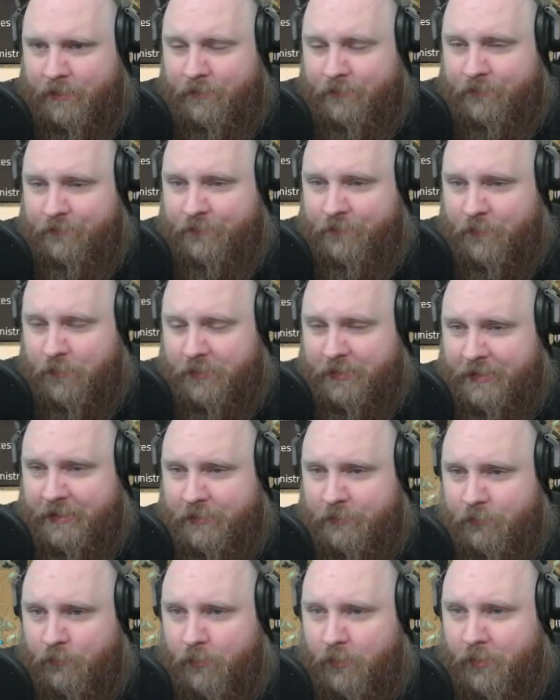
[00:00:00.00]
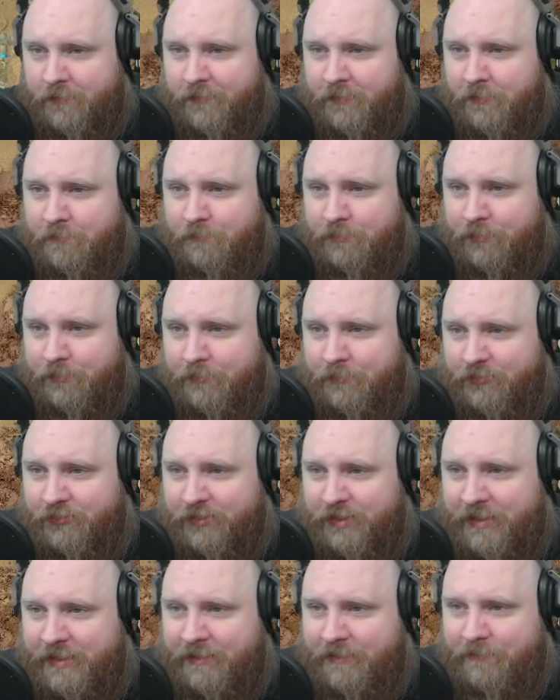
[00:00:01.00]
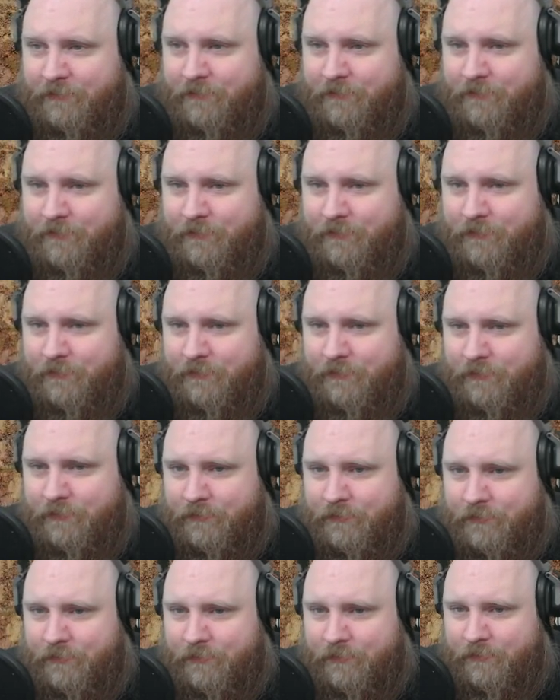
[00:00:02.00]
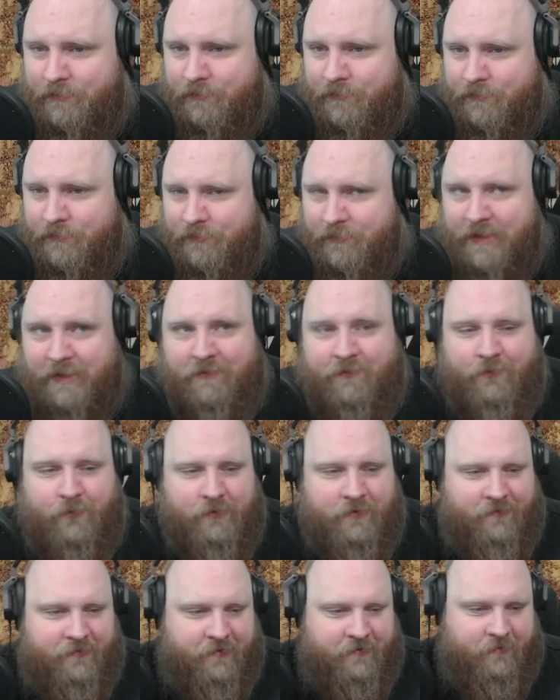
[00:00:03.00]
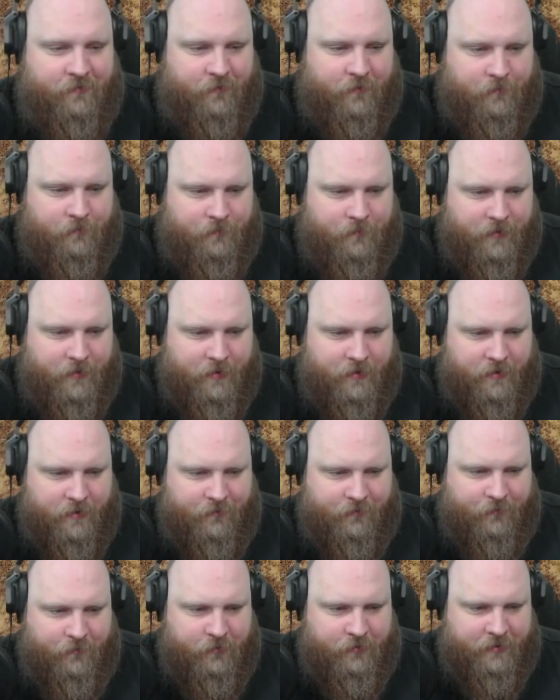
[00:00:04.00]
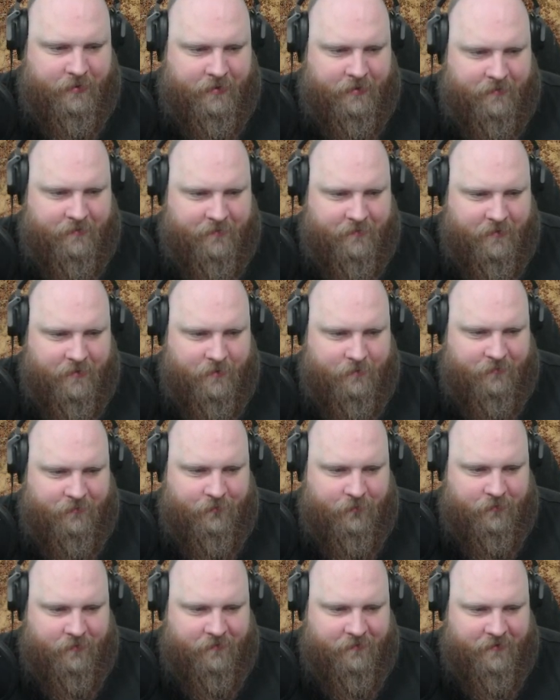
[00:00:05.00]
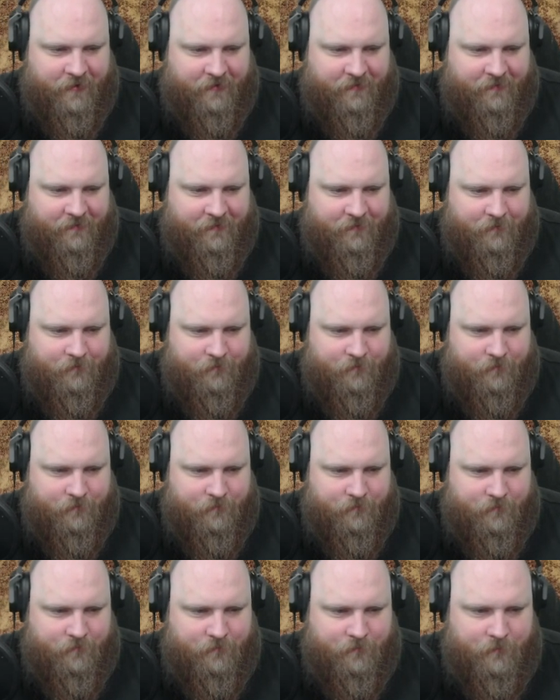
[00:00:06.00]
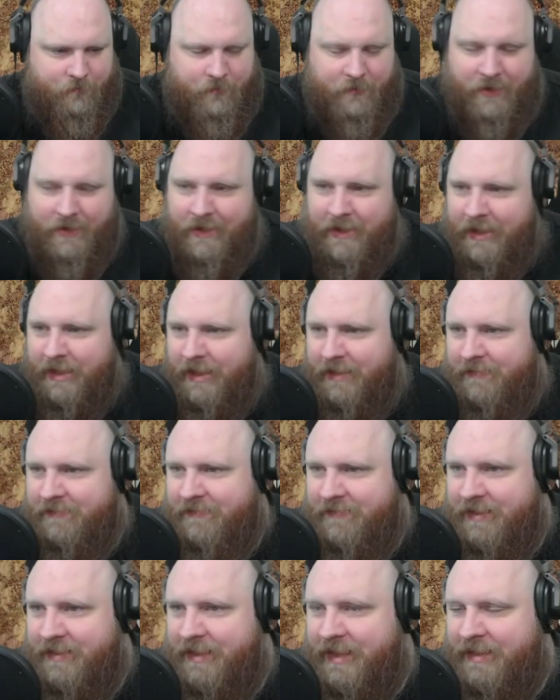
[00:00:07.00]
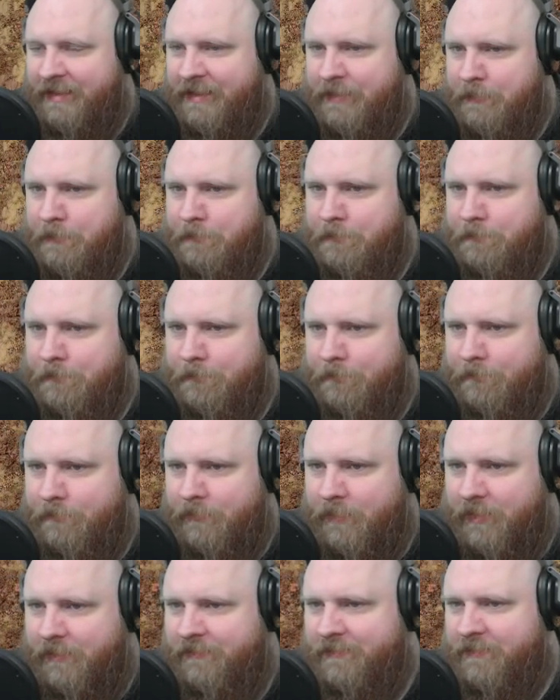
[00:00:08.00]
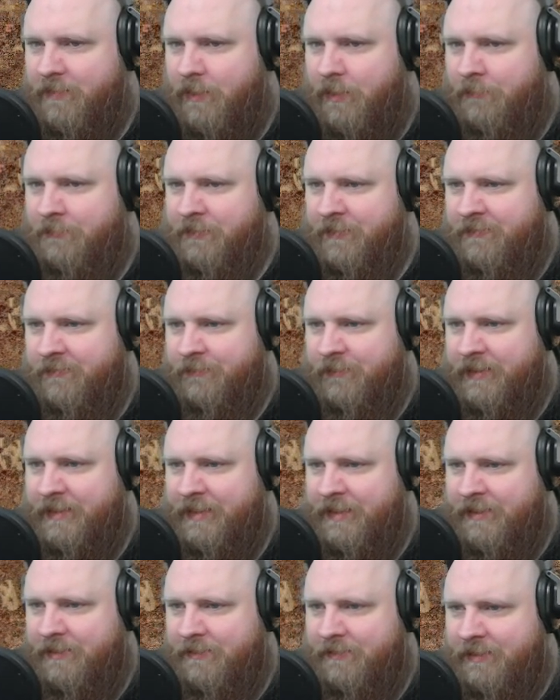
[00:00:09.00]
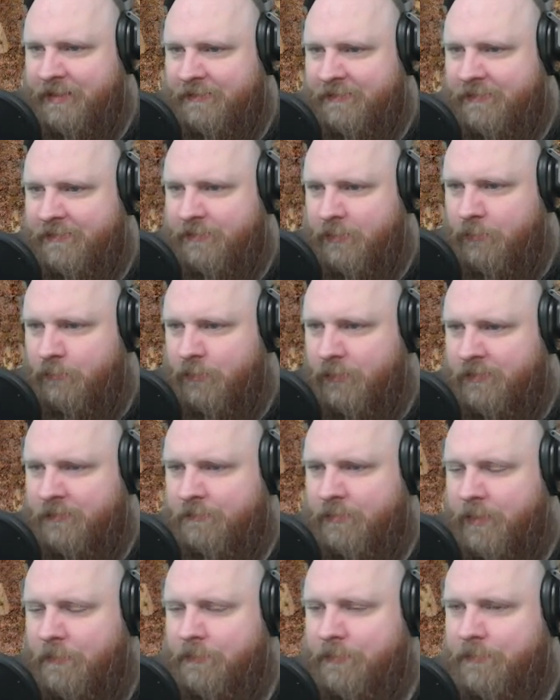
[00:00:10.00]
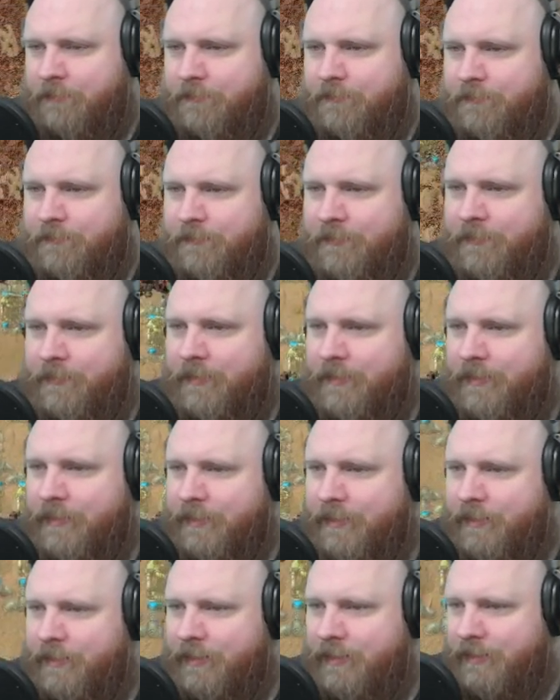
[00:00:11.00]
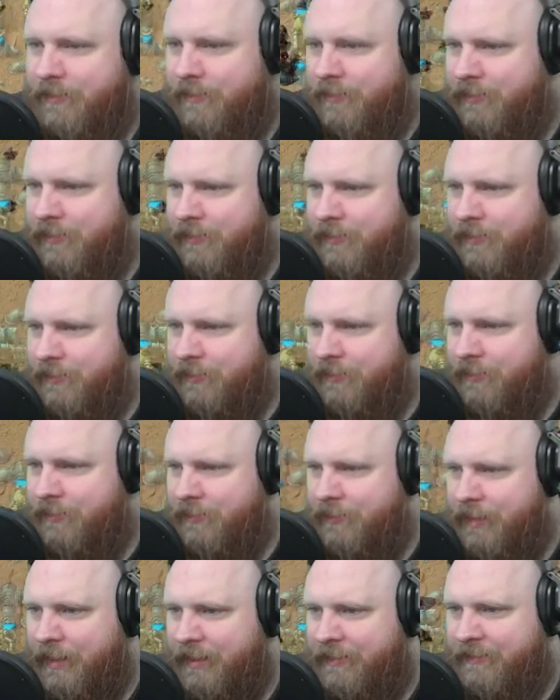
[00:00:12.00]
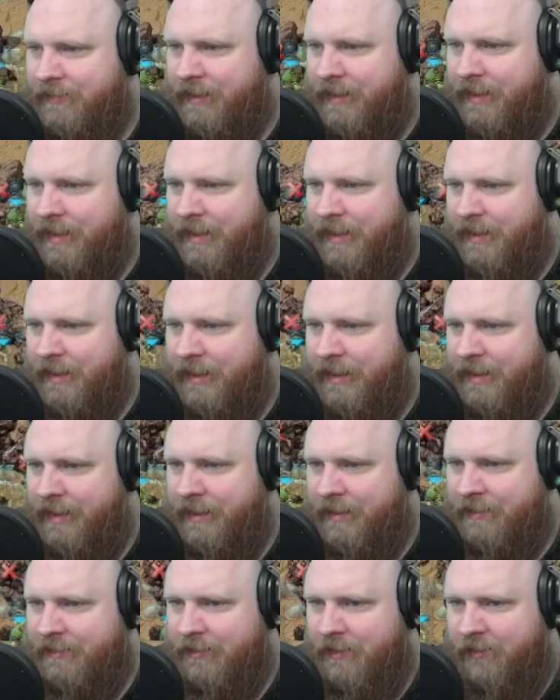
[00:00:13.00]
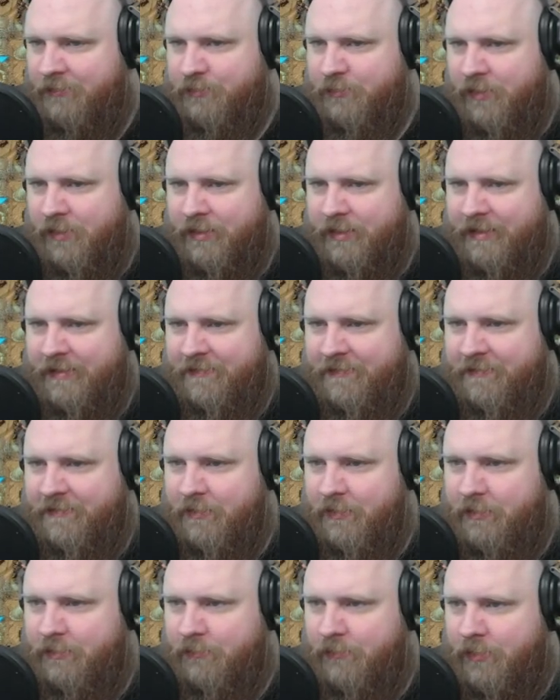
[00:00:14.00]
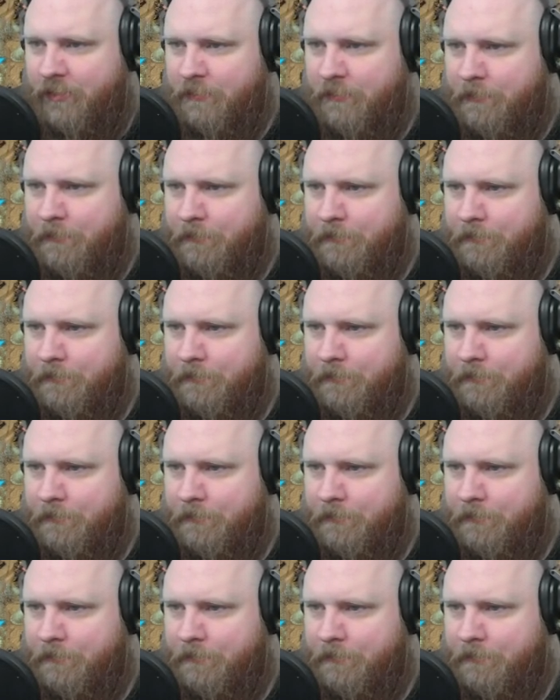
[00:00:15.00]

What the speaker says: 30 water per machine. That's 36 of them. 30 times 36 is 1080. So this over here needs its own water pump. And then last but not least, the other one.